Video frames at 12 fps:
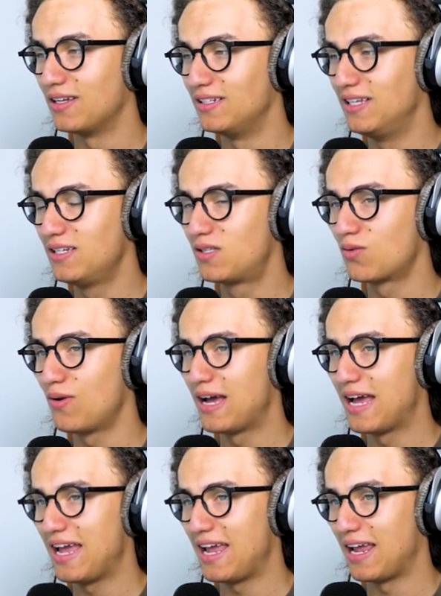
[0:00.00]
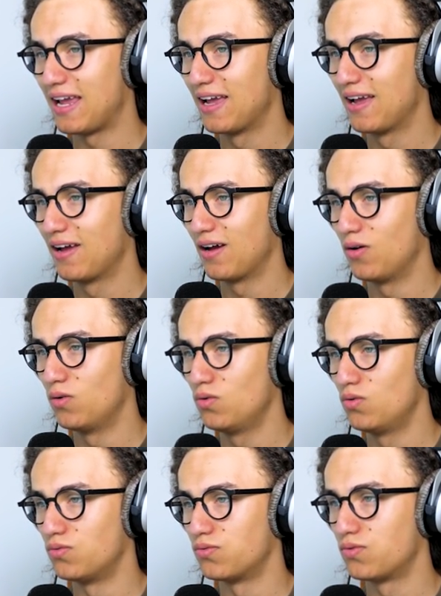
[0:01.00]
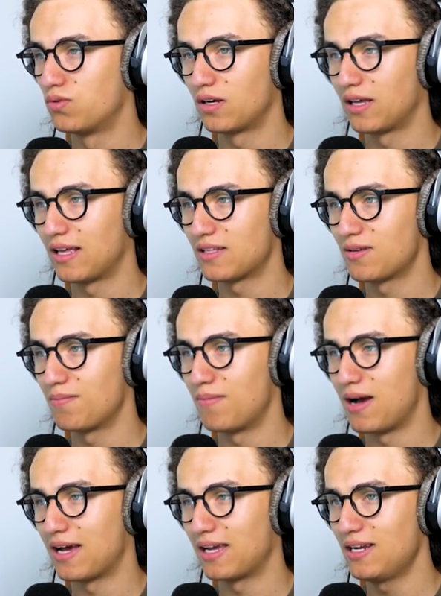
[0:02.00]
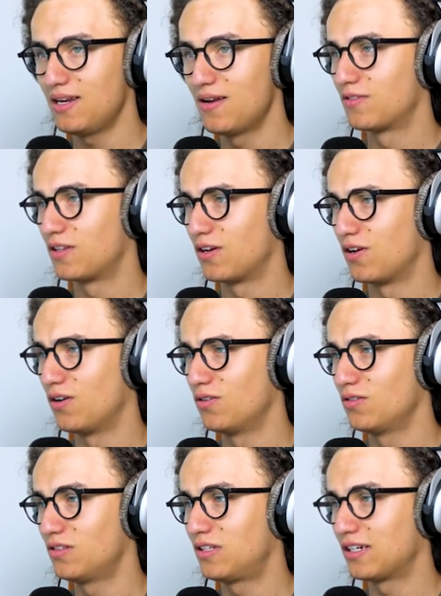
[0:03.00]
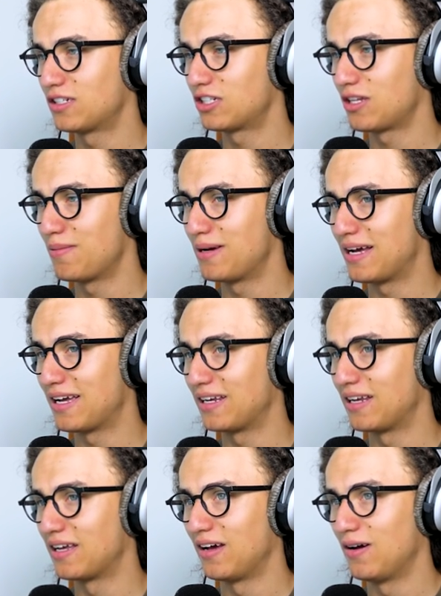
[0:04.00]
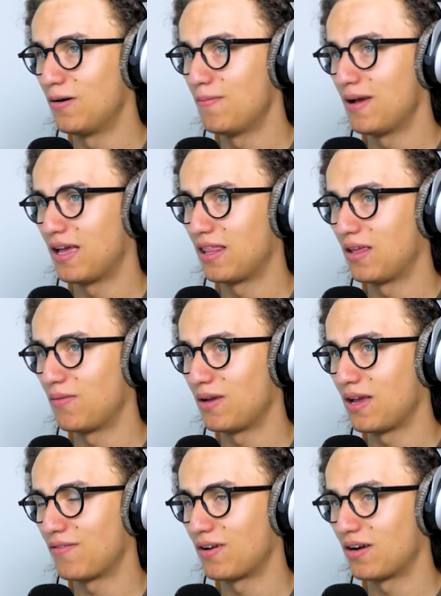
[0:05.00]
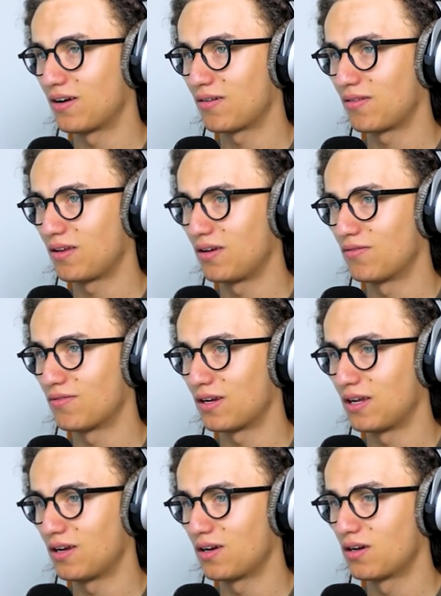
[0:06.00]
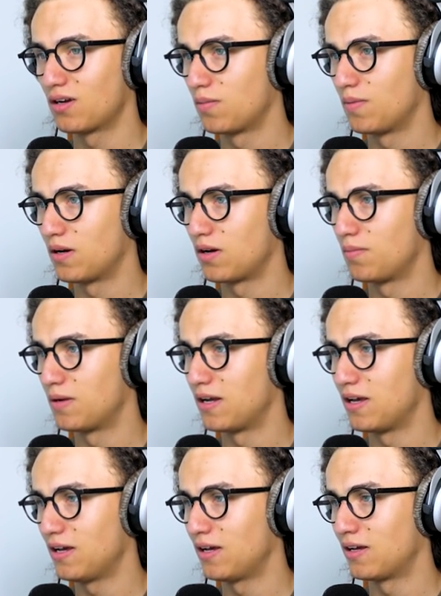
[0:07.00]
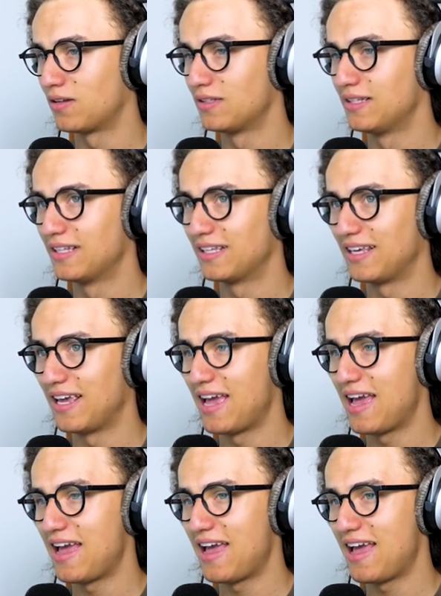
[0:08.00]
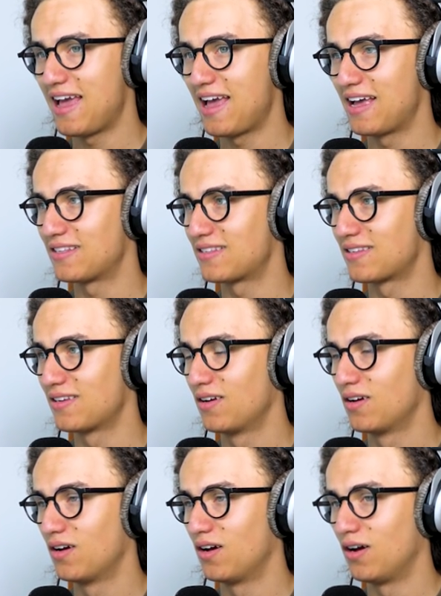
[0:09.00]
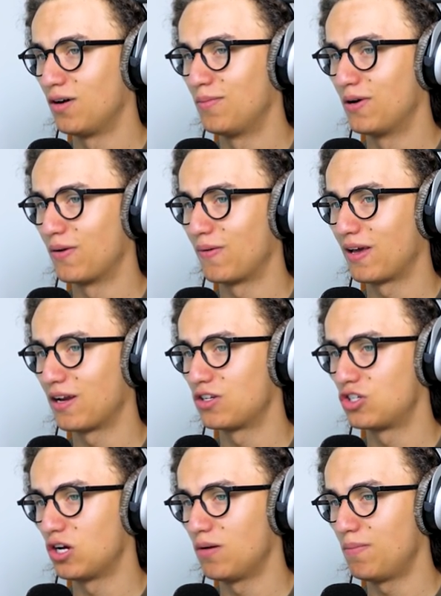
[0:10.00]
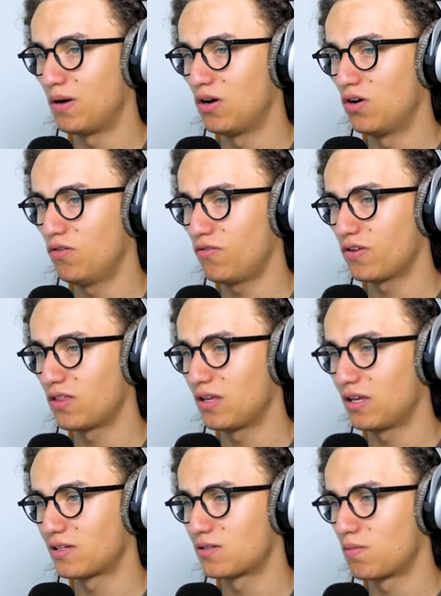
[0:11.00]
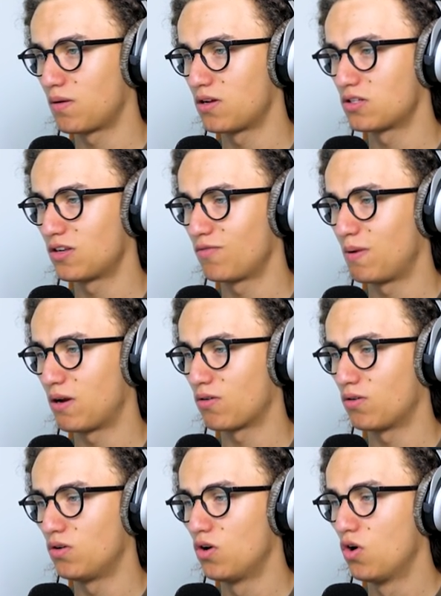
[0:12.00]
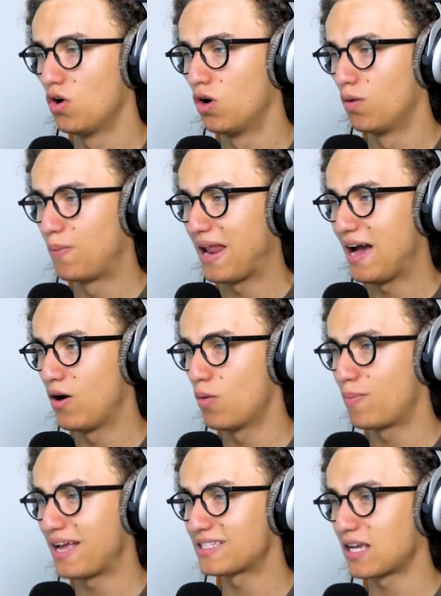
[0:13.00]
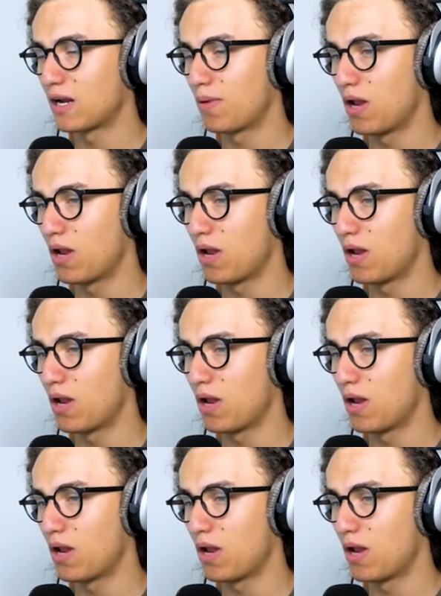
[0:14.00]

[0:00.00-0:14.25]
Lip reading: This way. Ooh. Okay, that's a mine. Don't touch the mine. Oh, and then we have another thing over here. Come on, come on. Yes. Oh, boy. We gotta jump over the explosive barrel. Hoopla, hoopla. It's gonna